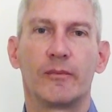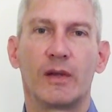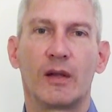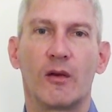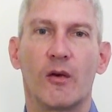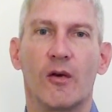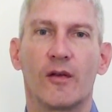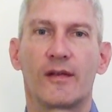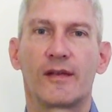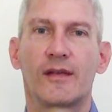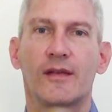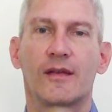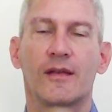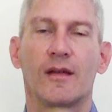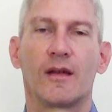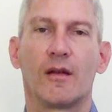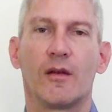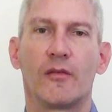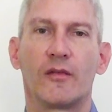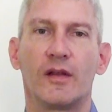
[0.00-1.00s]
because
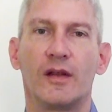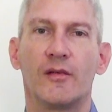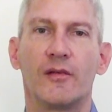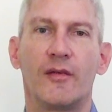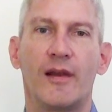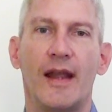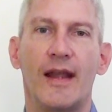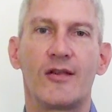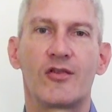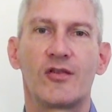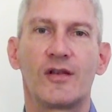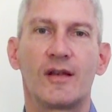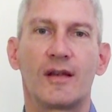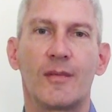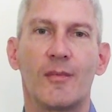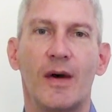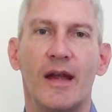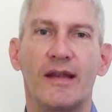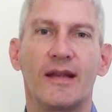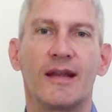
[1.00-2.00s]
of the inflation,
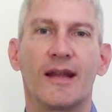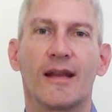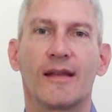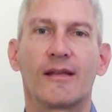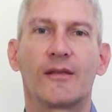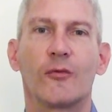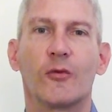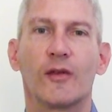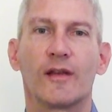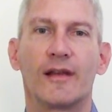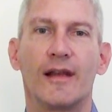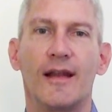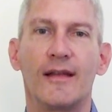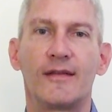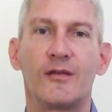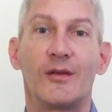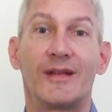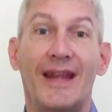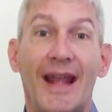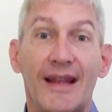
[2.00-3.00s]
the money gets worth
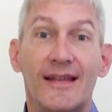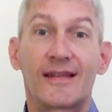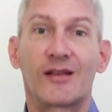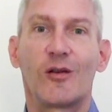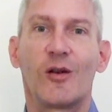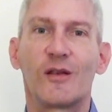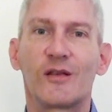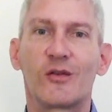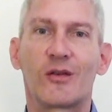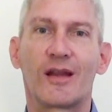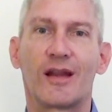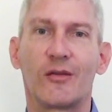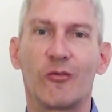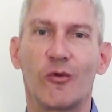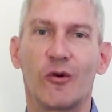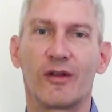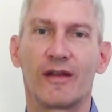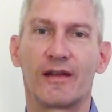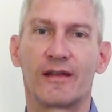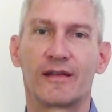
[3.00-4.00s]
less. Your debts also get
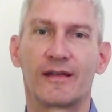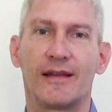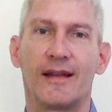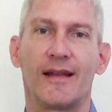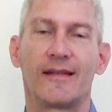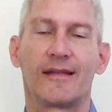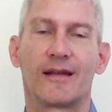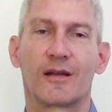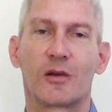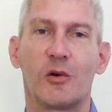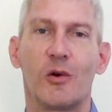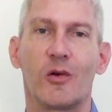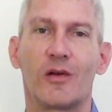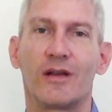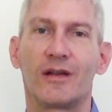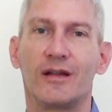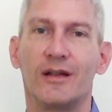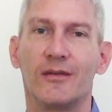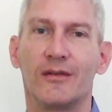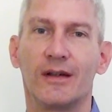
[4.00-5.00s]
worth less
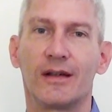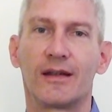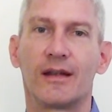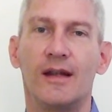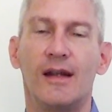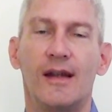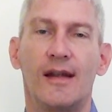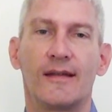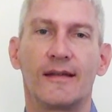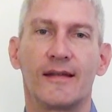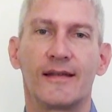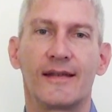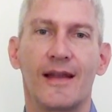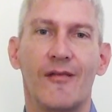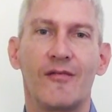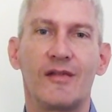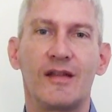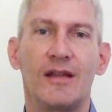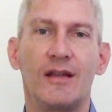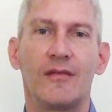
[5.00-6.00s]
accordingly, right? The
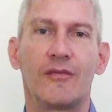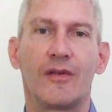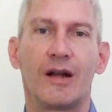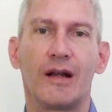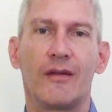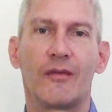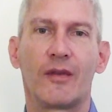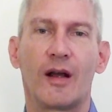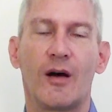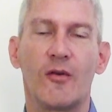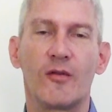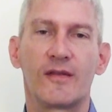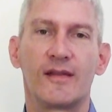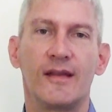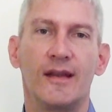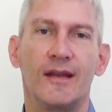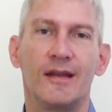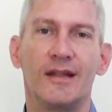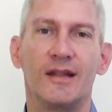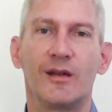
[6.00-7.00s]

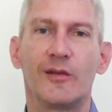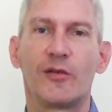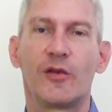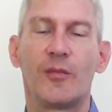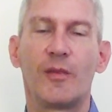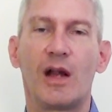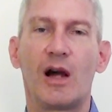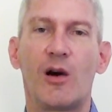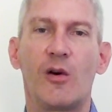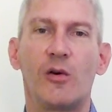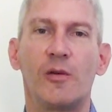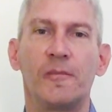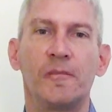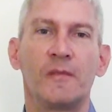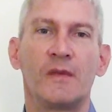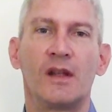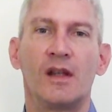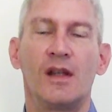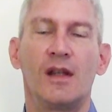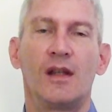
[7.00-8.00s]
75,000 in a year from now,
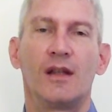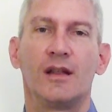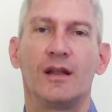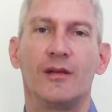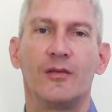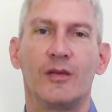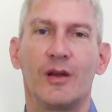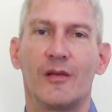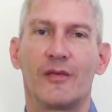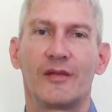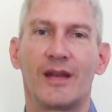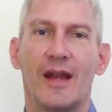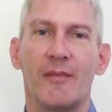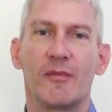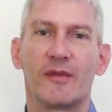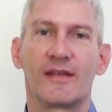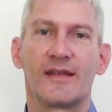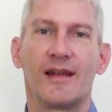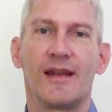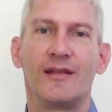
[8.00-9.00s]
if you have
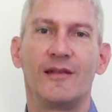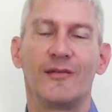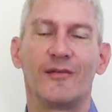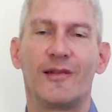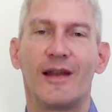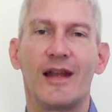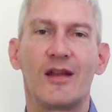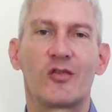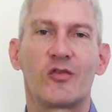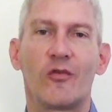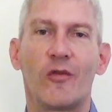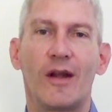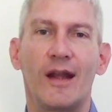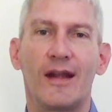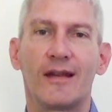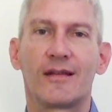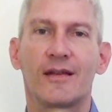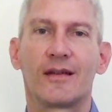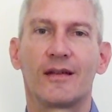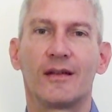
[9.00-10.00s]
10% inflation
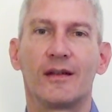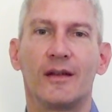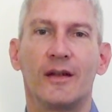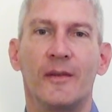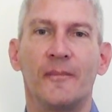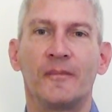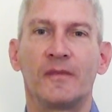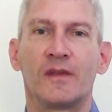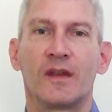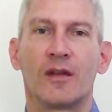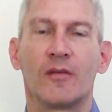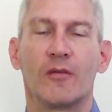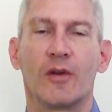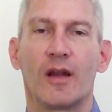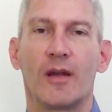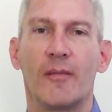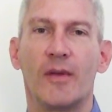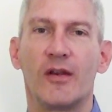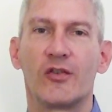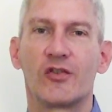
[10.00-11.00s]
rate,
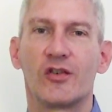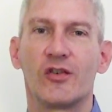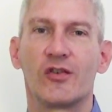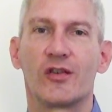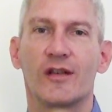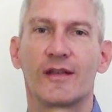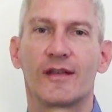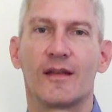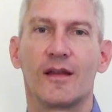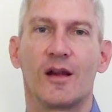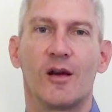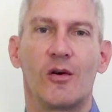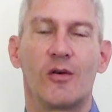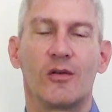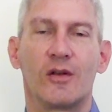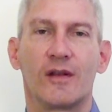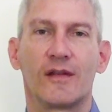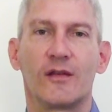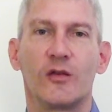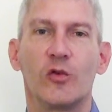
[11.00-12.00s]
what I mentioned just
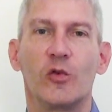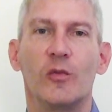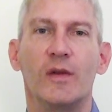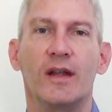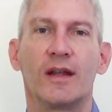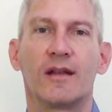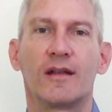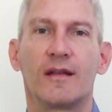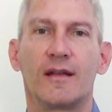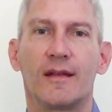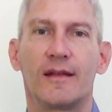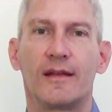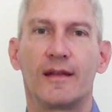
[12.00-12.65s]
now, assuming